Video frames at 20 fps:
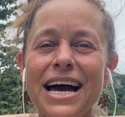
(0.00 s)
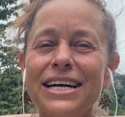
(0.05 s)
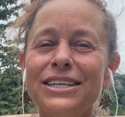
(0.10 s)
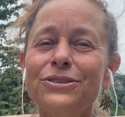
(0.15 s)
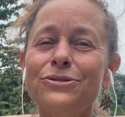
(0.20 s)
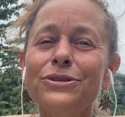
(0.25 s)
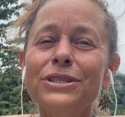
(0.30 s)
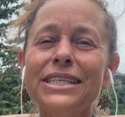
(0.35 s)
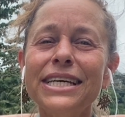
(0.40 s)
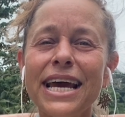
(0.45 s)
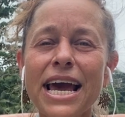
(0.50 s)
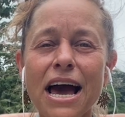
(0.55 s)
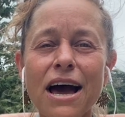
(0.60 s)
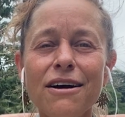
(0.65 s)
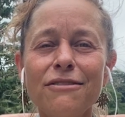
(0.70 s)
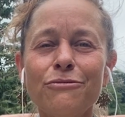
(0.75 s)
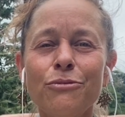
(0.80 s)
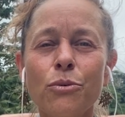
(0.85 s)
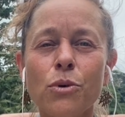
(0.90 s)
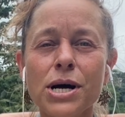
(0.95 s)
I don't really
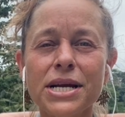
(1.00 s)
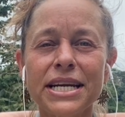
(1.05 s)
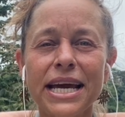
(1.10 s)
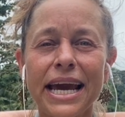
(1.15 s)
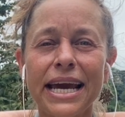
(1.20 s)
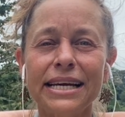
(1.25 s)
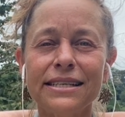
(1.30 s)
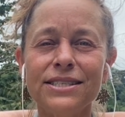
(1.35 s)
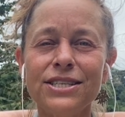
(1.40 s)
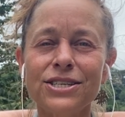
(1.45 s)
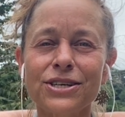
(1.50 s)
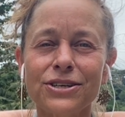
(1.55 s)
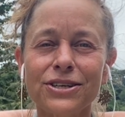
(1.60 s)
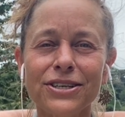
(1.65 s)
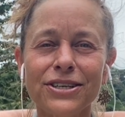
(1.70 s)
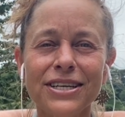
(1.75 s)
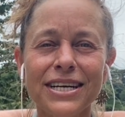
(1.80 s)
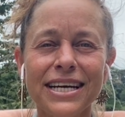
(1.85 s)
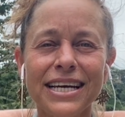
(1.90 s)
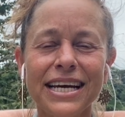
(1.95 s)
have one answer.
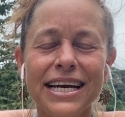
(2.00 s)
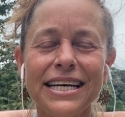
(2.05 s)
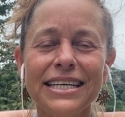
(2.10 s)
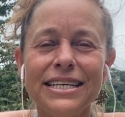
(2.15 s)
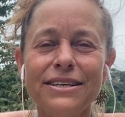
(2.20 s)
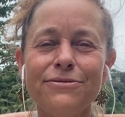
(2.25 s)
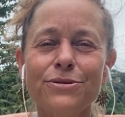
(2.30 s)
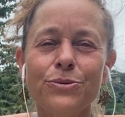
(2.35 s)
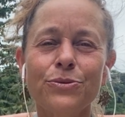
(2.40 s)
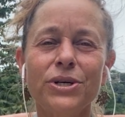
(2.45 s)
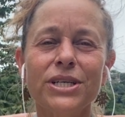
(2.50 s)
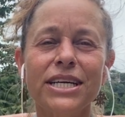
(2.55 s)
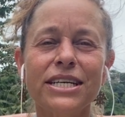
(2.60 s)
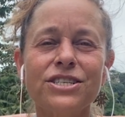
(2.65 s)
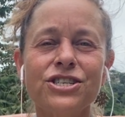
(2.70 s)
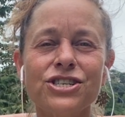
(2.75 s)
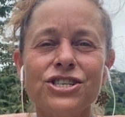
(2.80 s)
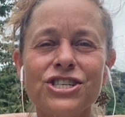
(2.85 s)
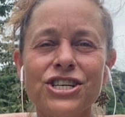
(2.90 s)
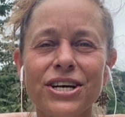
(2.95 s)
And even what I
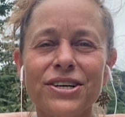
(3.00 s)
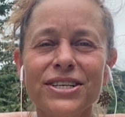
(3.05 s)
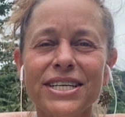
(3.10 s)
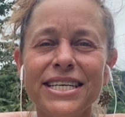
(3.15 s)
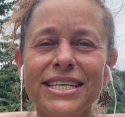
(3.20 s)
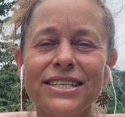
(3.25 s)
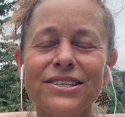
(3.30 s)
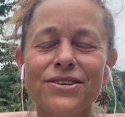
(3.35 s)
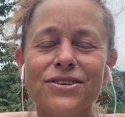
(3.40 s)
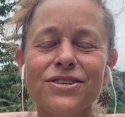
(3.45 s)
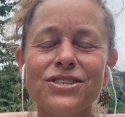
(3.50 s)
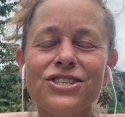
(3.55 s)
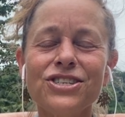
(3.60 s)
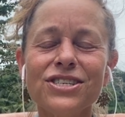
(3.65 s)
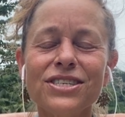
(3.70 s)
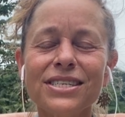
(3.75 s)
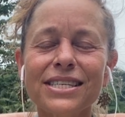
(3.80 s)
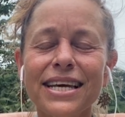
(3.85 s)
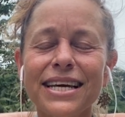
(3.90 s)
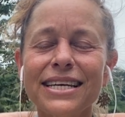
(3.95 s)
just shared here is
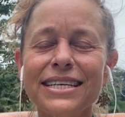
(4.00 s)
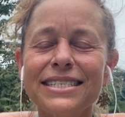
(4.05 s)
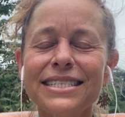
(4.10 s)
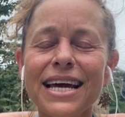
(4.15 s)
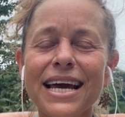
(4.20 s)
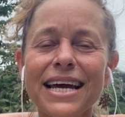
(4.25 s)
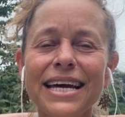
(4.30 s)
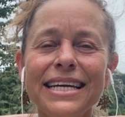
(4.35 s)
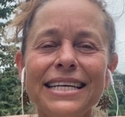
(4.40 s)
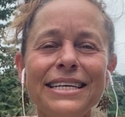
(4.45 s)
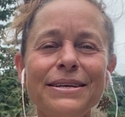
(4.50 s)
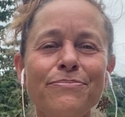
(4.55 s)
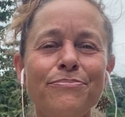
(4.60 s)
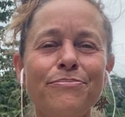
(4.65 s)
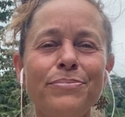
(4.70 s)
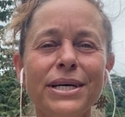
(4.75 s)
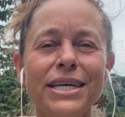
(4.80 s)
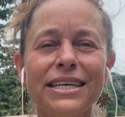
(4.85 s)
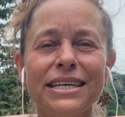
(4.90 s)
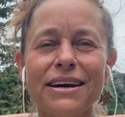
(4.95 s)
just like a tiny
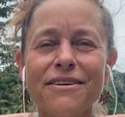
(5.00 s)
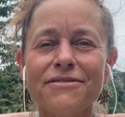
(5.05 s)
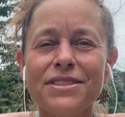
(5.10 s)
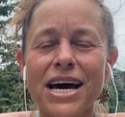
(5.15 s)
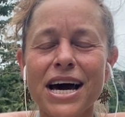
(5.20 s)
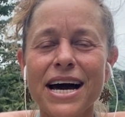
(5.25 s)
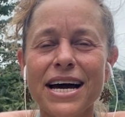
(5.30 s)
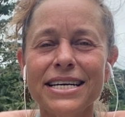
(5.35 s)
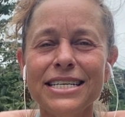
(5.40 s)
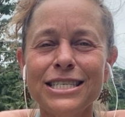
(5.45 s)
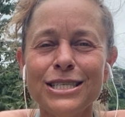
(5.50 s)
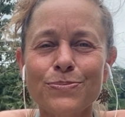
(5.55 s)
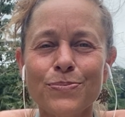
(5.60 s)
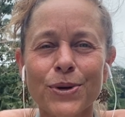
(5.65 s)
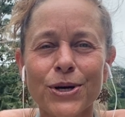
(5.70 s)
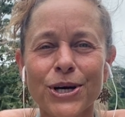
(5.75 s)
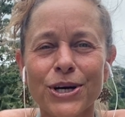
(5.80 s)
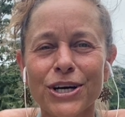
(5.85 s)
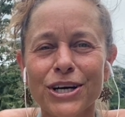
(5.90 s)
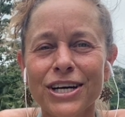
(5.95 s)
bit of the
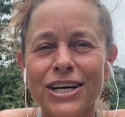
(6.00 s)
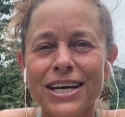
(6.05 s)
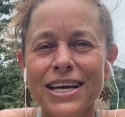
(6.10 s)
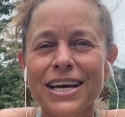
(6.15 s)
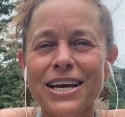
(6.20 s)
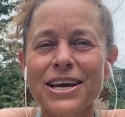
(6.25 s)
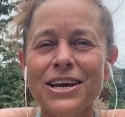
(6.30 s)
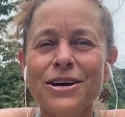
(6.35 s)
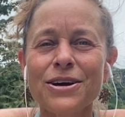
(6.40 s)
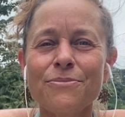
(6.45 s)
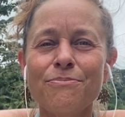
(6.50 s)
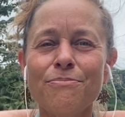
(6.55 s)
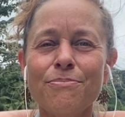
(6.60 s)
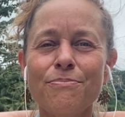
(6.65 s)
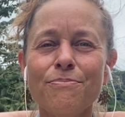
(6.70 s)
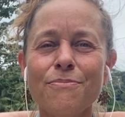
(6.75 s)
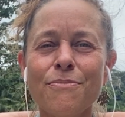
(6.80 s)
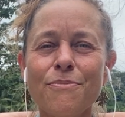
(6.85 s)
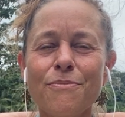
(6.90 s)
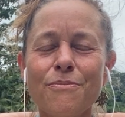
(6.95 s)
iceberg.
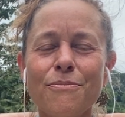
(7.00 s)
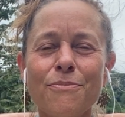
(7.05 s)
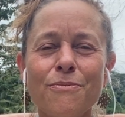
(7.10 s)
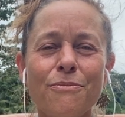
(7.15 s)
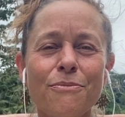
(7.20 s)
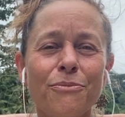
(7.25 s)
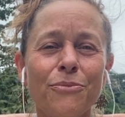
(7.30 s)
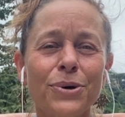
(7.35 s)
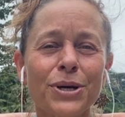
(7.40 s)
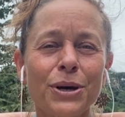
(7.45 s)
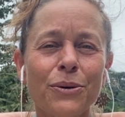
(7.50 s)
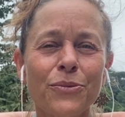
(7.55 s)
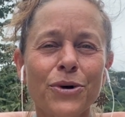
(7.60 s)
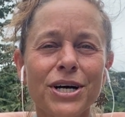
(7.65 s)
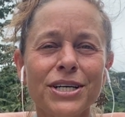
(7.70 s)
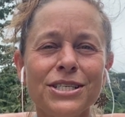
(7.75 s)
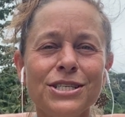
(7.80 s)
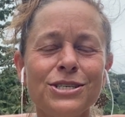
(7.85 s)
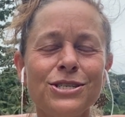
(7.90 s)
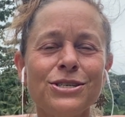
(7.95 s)
What I
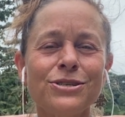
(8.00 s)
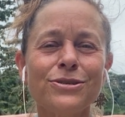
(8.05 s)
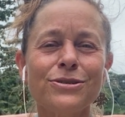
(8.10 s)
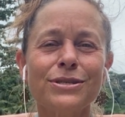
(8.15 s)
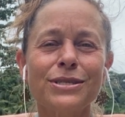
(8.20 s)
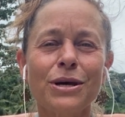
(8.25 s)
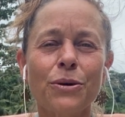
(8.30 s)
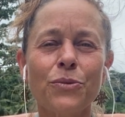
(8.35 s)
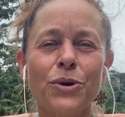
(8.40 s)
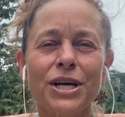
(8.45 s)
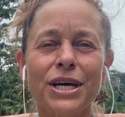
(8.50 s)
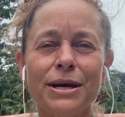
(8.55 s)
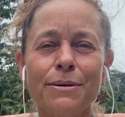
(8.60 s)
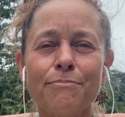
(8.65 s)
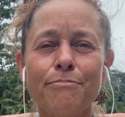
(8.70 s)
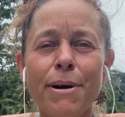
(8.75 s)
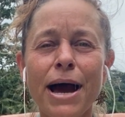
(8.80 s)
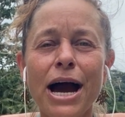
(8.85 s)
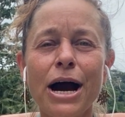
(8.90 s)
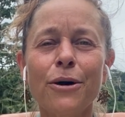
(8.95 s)
want to do is I want to
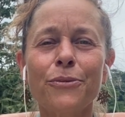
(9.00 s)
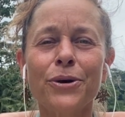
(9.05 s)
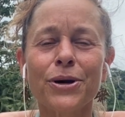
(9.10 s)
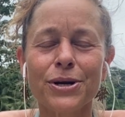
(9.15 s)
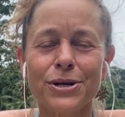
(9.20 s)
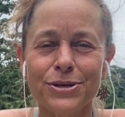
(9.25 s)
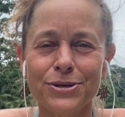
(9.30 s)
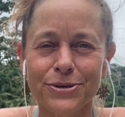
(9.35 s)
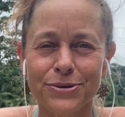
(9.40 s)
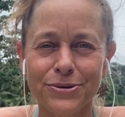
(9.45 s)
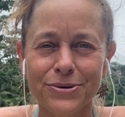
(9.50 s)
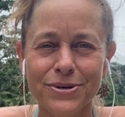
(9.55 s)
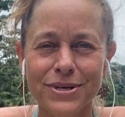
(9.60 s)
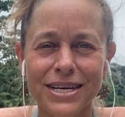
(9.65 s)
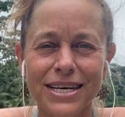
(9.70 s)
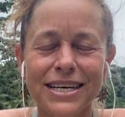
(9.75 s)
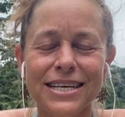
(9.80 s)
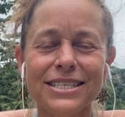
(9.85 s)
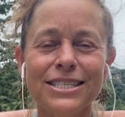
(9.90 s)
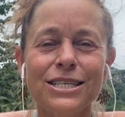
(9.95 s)
empower you
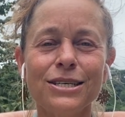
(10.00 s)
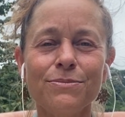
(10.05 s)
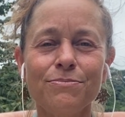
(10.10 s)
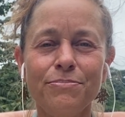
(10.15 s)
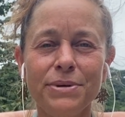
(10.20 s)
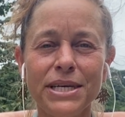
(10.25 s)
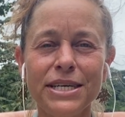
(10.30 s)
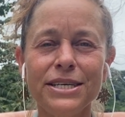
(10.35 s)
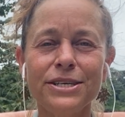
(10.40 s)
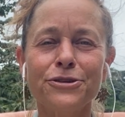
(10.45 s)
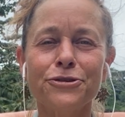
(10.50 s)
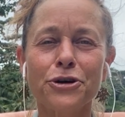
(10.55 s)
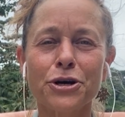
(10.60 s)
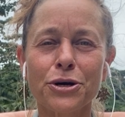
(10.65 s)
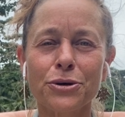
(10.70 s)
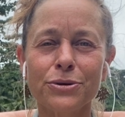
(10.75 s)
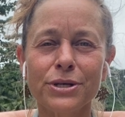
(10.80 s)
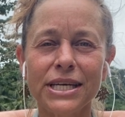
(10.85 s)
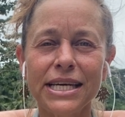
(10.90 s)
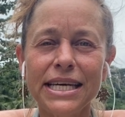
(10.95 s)
to be your
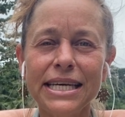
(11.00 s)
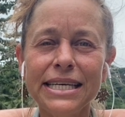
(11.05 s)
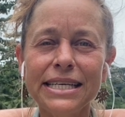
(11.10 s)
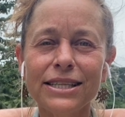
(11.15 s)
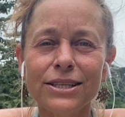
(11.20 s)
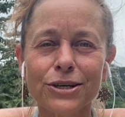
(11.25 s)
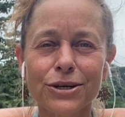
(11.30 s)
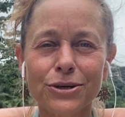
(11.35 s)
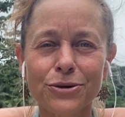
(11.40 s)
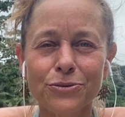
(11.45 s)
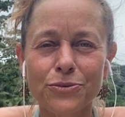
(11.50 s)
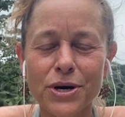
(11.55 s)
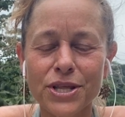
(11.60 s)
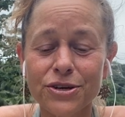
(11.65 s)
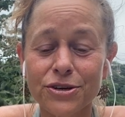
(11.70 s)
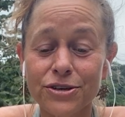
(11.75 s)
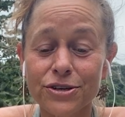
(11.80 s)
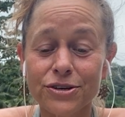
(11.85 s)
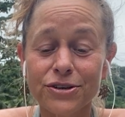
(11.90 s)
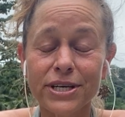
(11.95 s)
own healer,
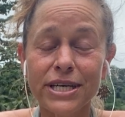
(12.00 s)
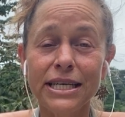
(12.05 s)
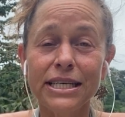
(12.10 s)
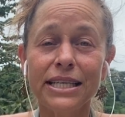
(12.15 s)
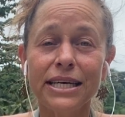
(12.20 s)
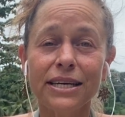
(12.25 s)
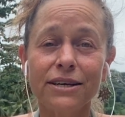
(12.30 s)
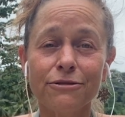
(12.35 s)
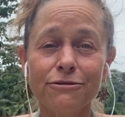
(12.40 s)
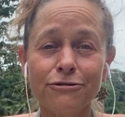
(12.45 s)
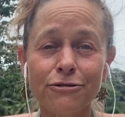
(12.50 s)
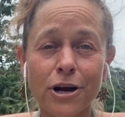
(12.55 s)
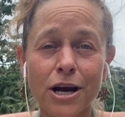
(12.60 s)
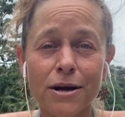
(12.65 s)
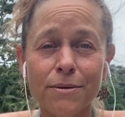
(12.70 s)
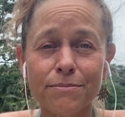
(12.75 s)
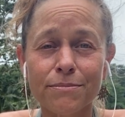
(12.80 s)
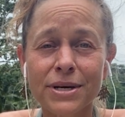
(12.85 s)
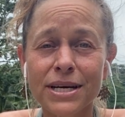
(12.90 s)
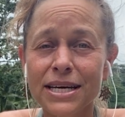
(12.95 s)
whether you're healing
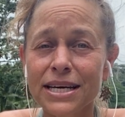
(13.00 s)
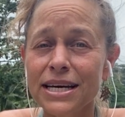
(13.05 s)
from